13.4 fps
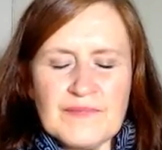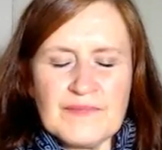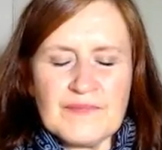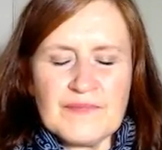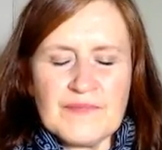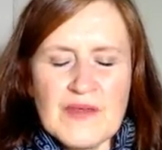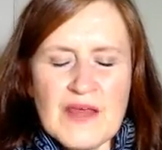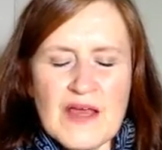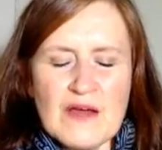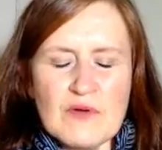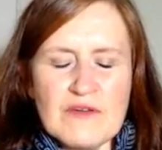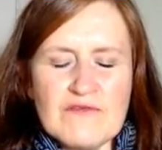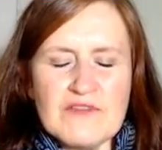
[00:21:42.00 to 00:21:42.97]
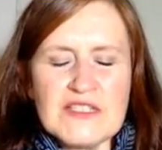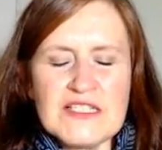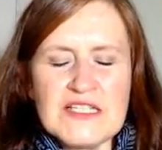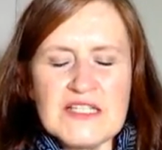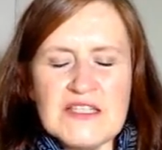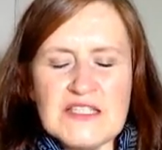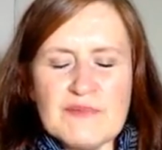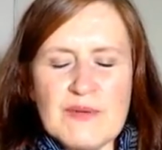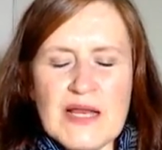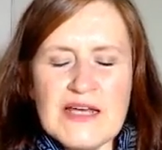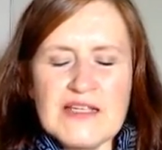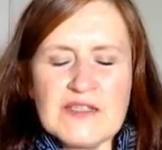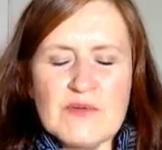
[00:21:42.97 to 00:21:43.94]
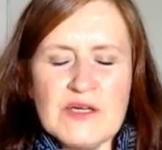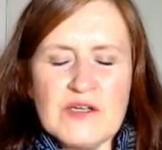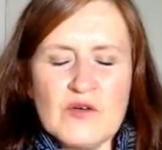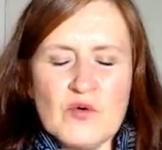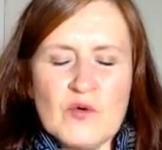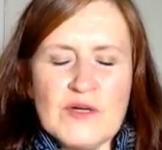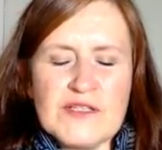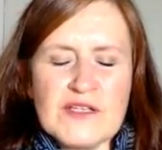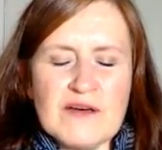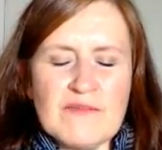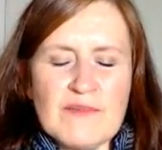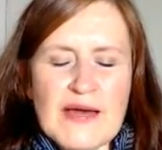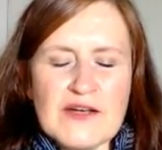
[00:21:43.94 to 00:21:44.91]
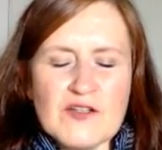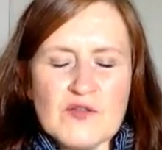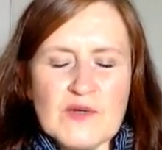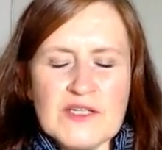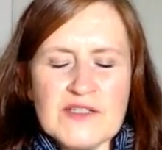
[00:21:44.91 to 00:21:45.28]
Now we've visited this place, we can always come back to it.